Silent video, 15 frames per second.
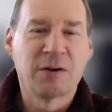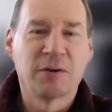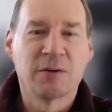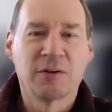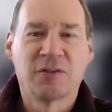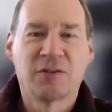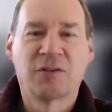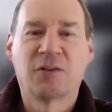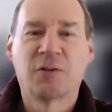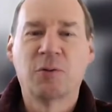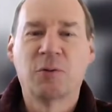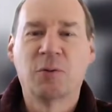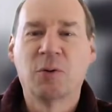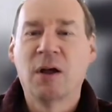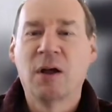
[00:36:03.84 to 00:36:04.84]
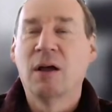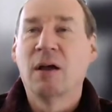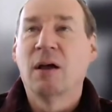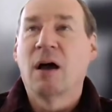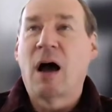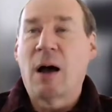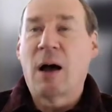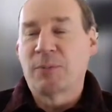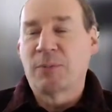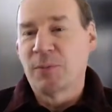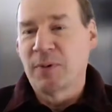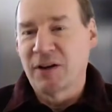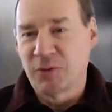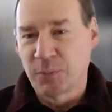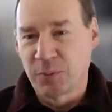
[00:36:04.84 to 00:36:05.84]
records to
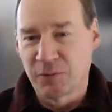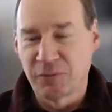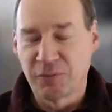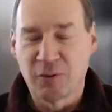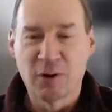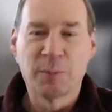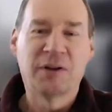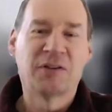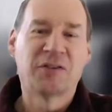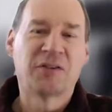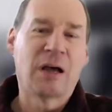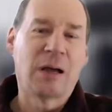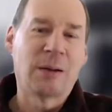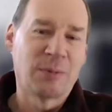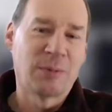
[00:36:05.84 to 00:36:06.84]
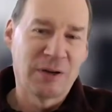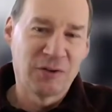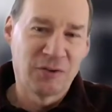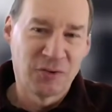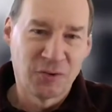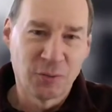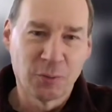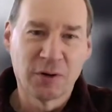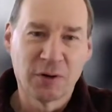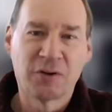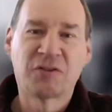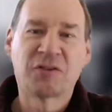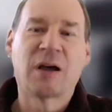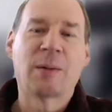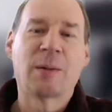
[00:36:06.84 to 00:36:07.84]
optimize performance, to optimize
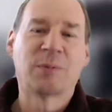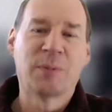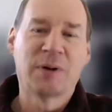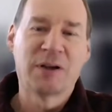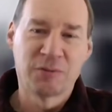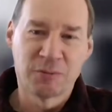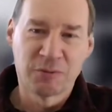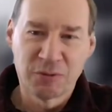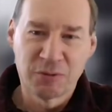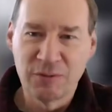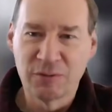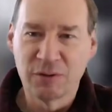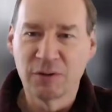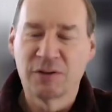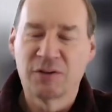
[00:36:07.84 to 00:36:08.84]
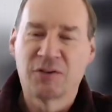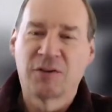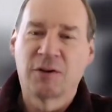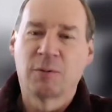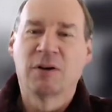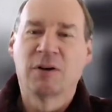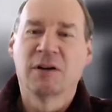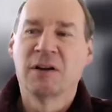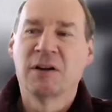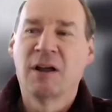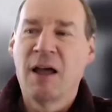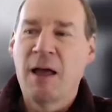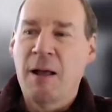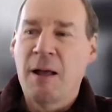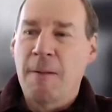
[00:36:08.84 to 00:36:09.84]
storage, to optimize retrieval, and so on.
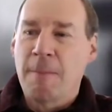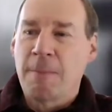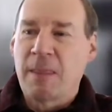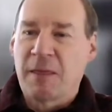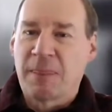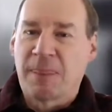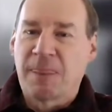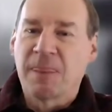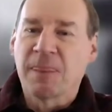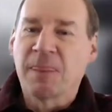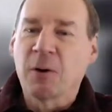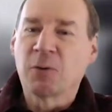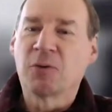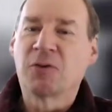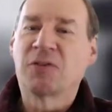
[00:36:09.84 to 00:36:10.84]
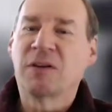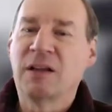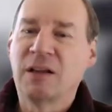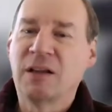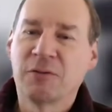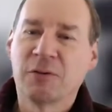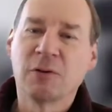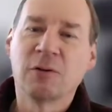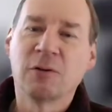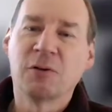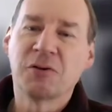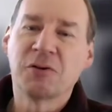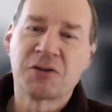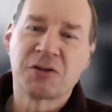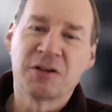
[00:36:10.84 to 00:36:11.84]
And those
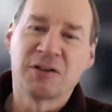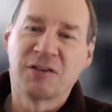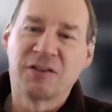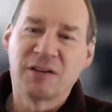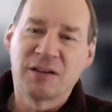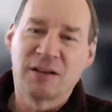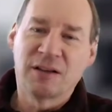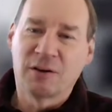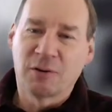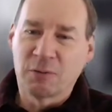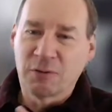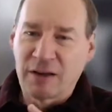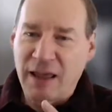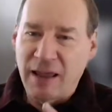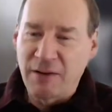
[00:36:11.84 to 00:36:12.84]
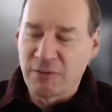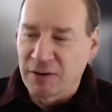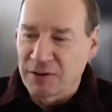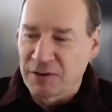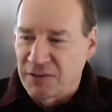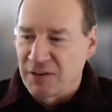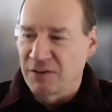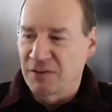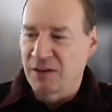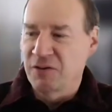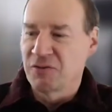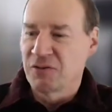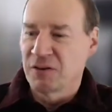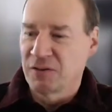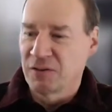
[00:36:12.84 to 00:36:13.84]
evolutions, gave us these
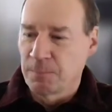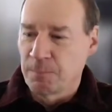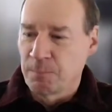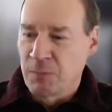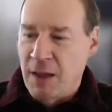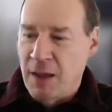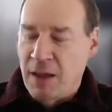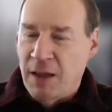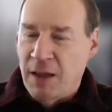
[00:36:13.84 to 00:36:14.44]
engines.